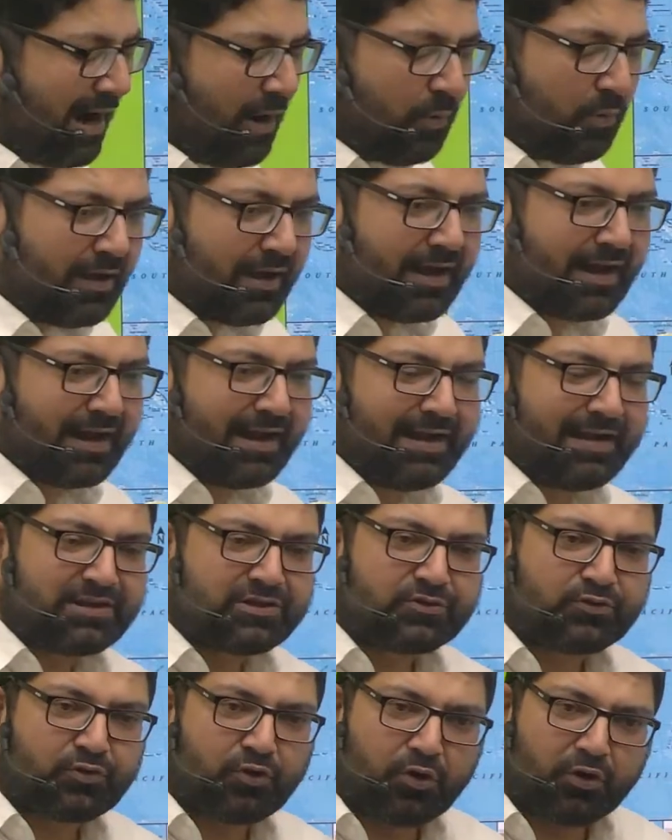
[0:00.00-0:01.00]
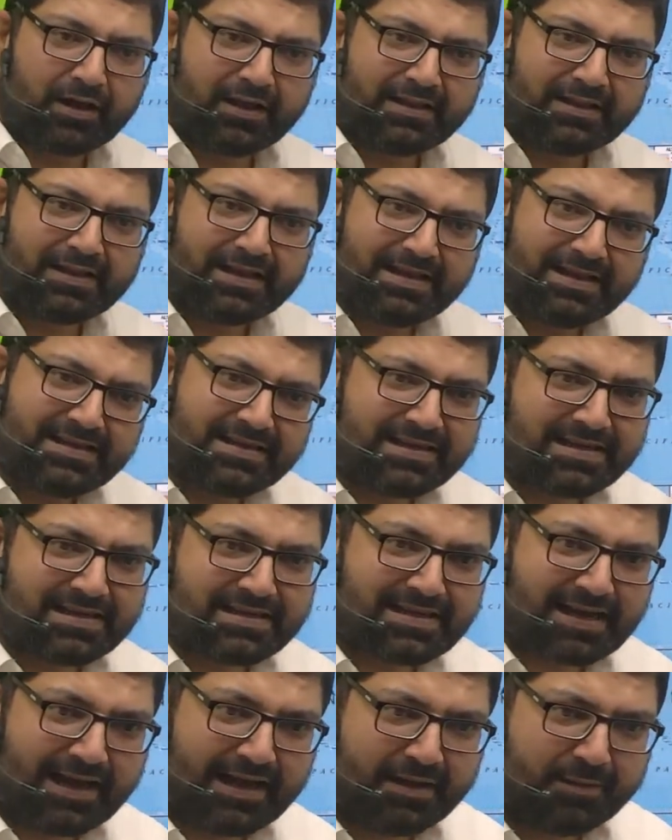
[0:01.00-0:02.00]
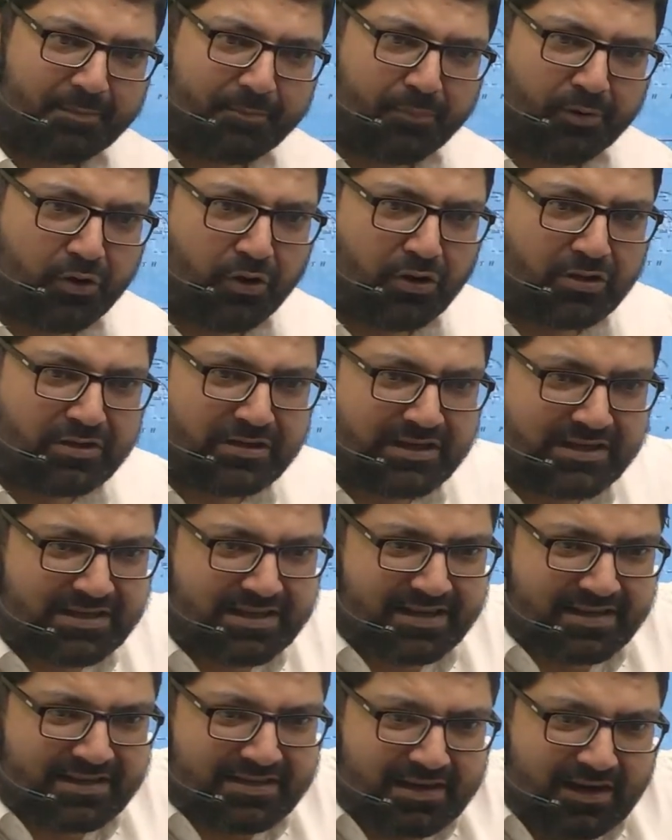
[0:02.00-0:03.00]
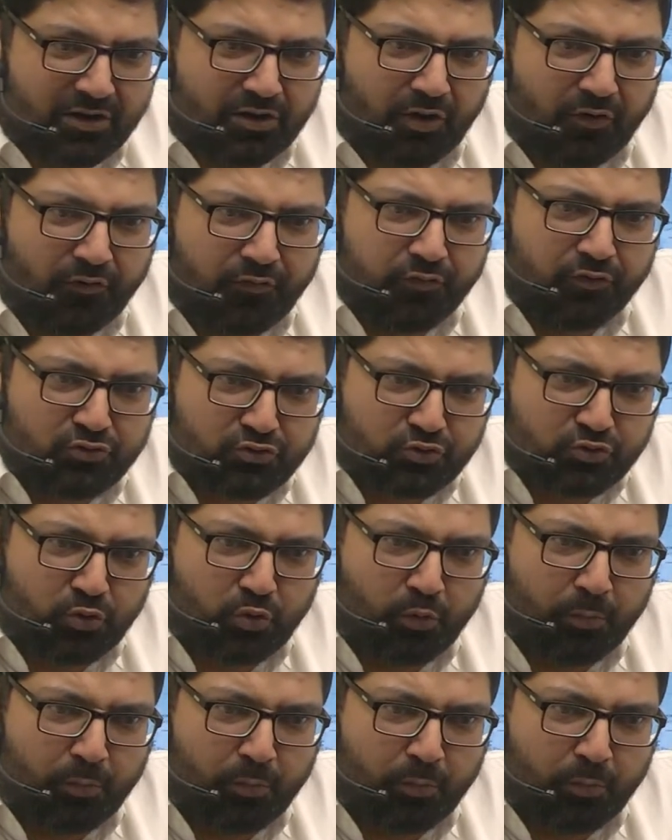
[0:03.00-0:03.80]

current is stronger in the eastern side because it is the result of slope.